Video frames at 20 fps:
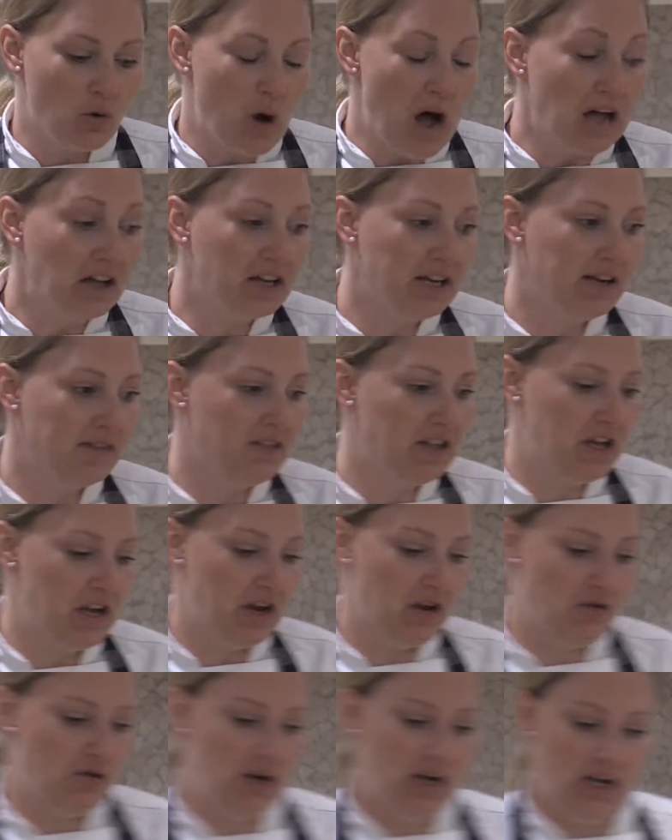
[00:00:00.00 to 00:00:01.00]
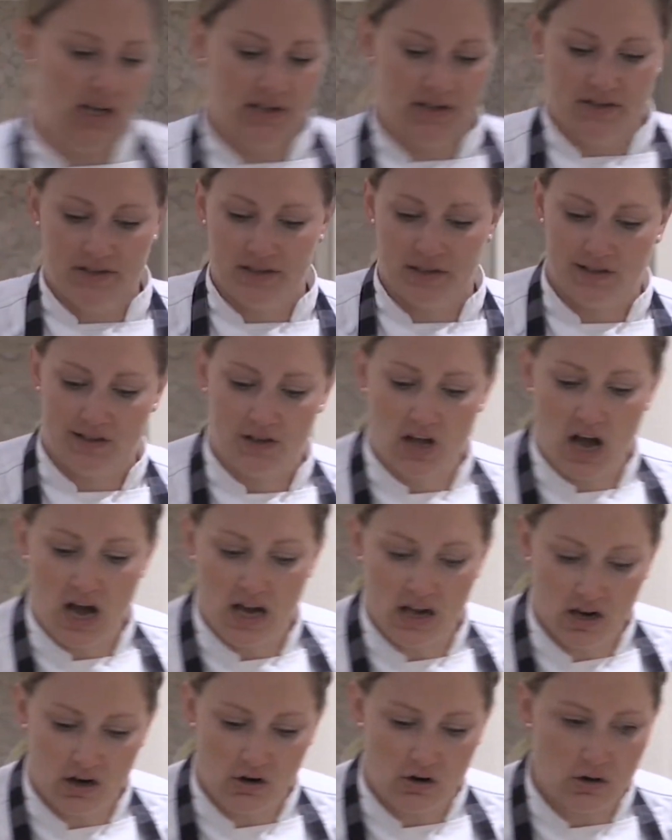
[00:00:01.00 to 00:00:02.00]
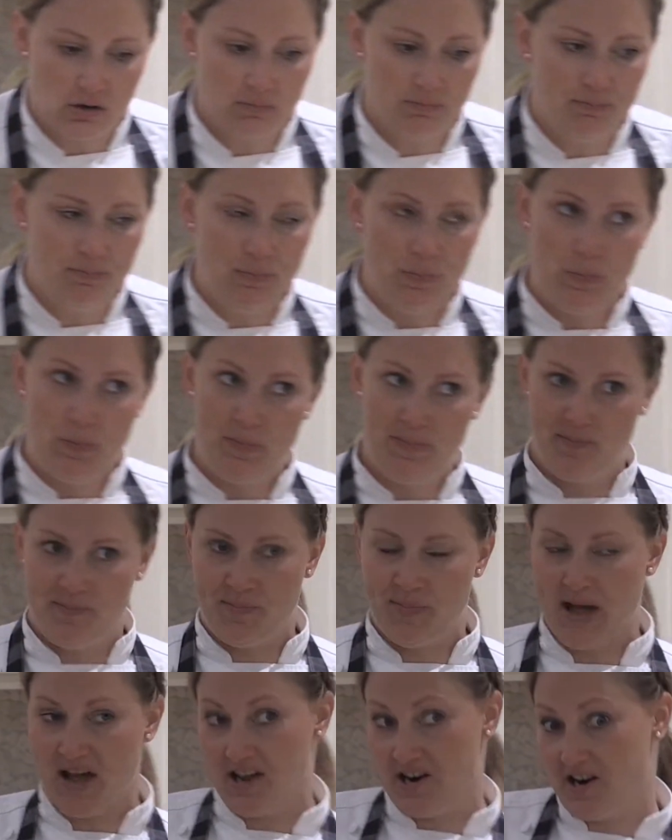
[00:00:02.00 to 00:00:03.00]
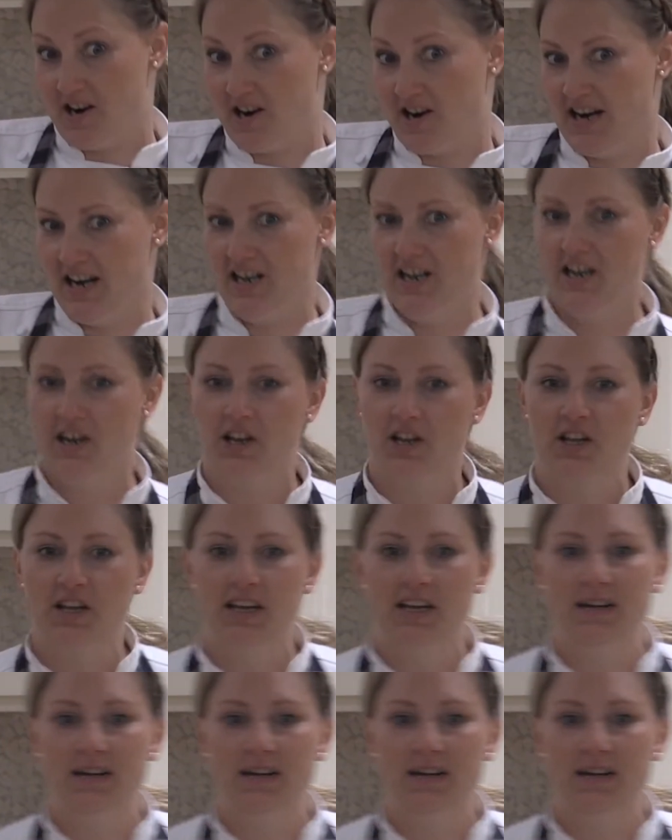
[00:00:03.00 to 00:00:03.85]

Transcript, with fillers: quality of the ingredients is a lot better in Italy,